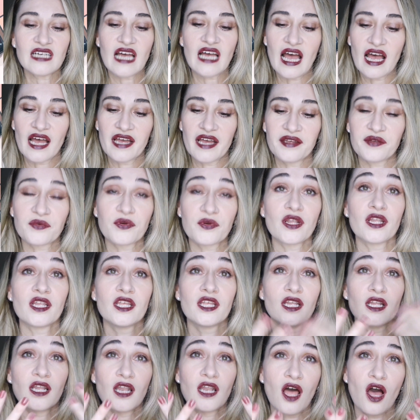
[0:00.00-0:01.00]
I
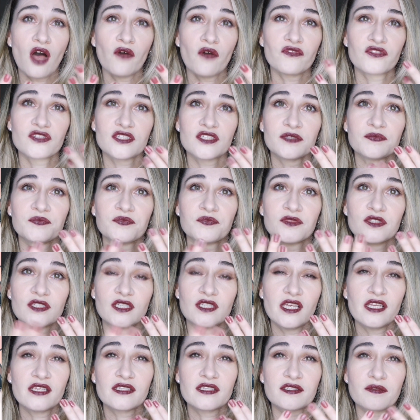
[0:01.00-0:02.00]
really loved
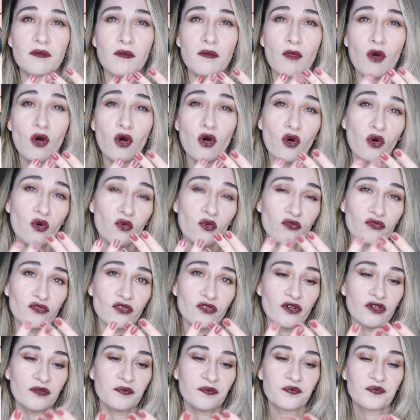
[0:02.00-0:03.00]
this
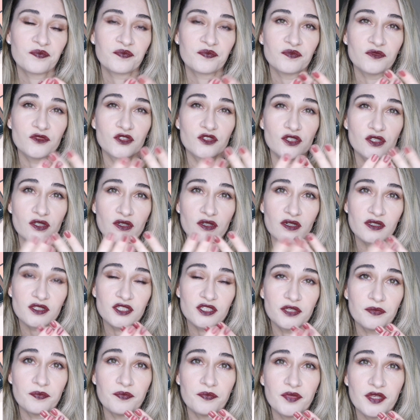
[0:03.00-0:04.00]
mauve
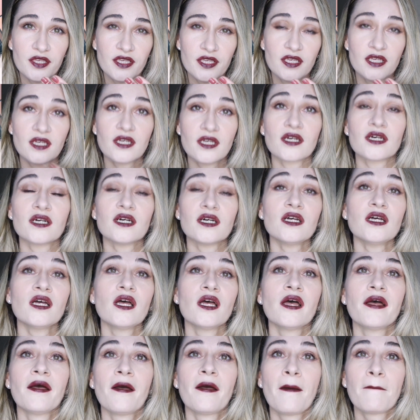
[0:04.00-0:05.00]
dirty pink,
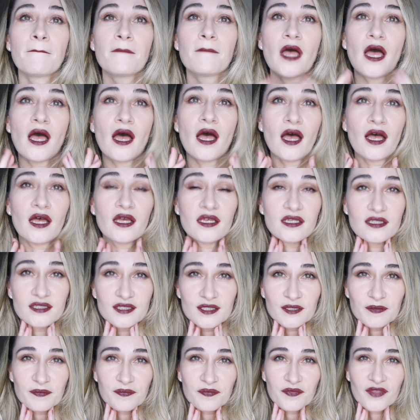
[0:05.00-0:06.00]
and